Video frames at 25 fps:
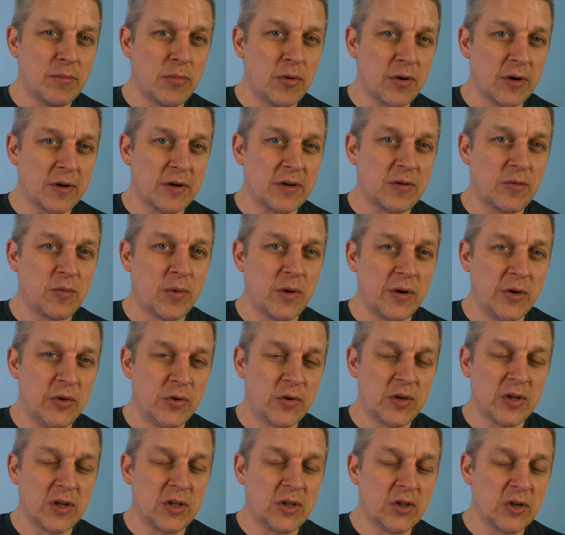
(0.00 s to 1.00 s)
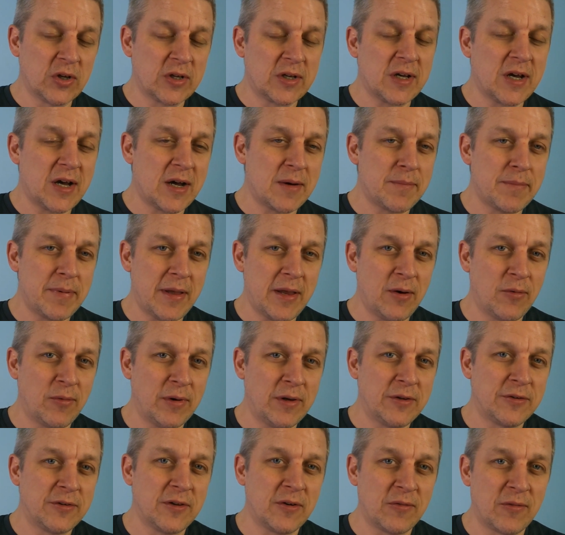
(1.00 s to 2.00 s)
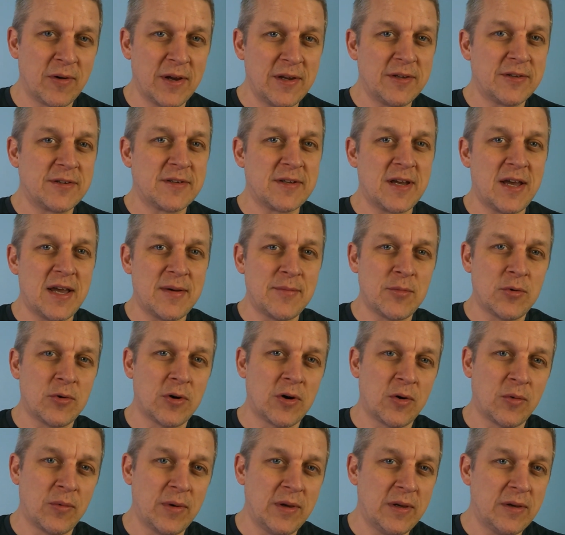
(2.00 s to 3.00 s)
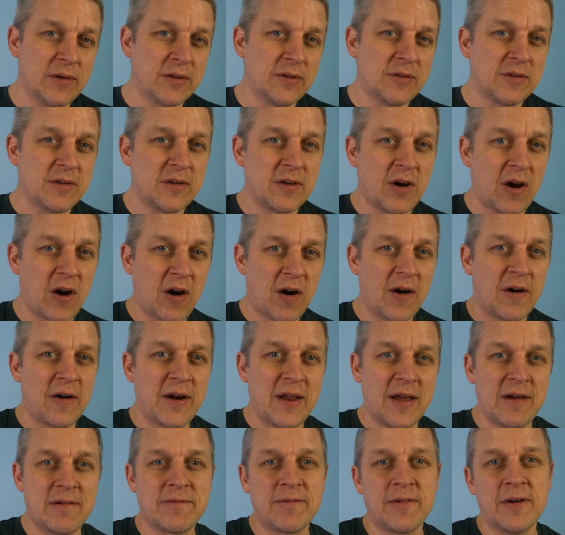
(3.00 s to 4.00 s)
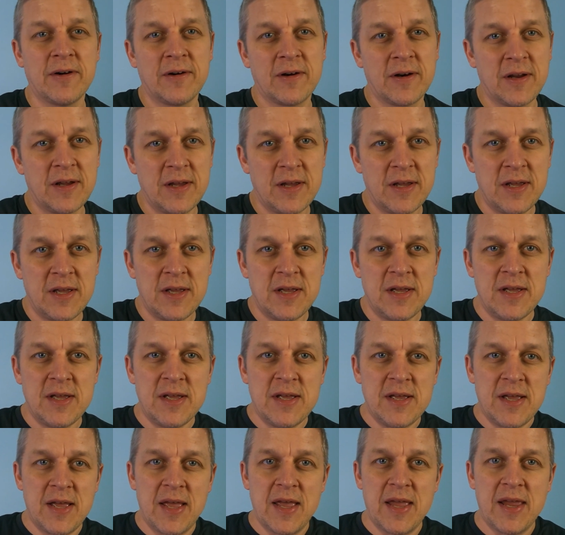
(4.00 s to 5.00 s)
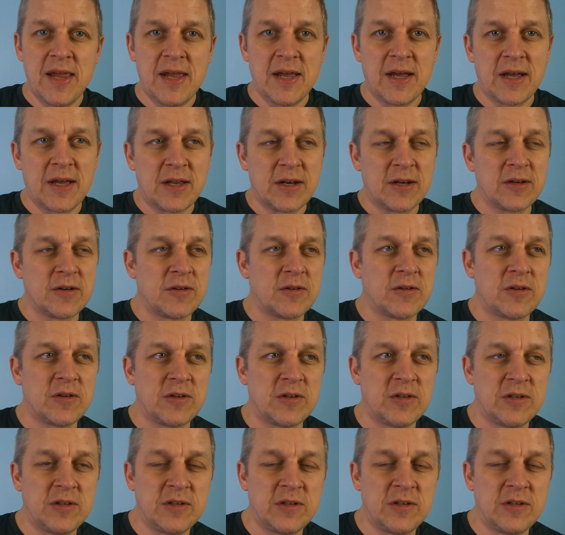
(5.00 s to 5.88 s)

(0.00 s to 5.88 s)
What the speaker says: the book where you can look up a recent race time or a recent hard effort and